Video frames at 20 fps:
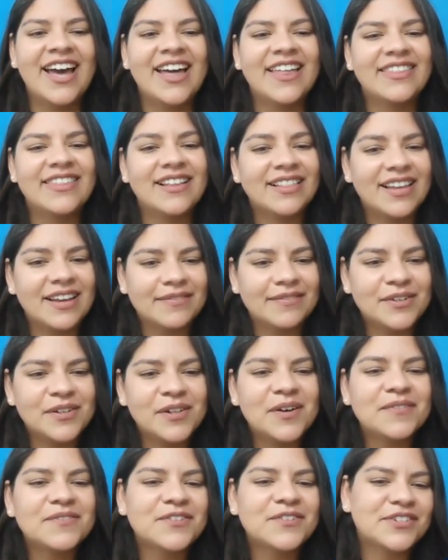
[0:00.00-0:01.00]
The level
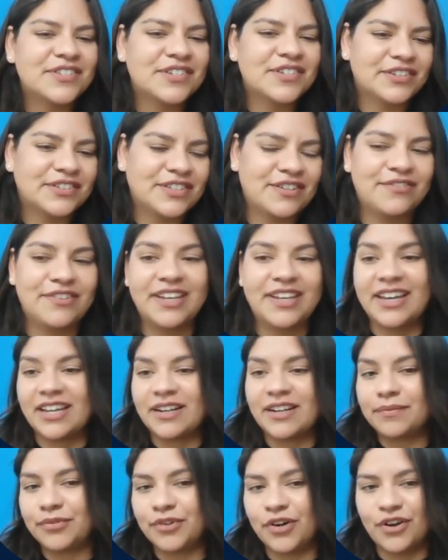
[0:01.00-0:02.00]
of your
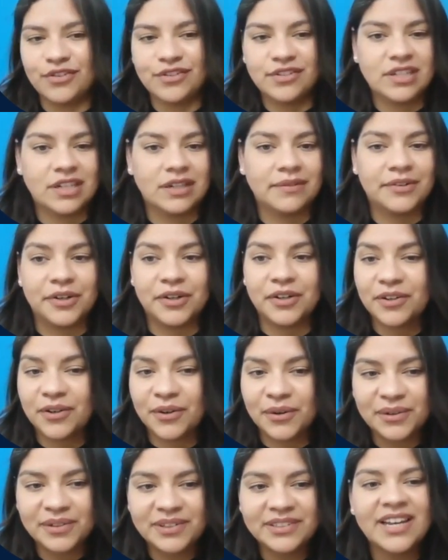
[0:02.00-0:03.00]
certificate, bronze, silver, or
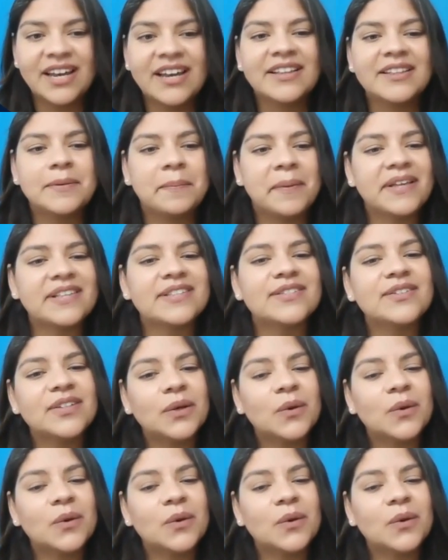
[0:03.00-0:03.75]
gold, depends on the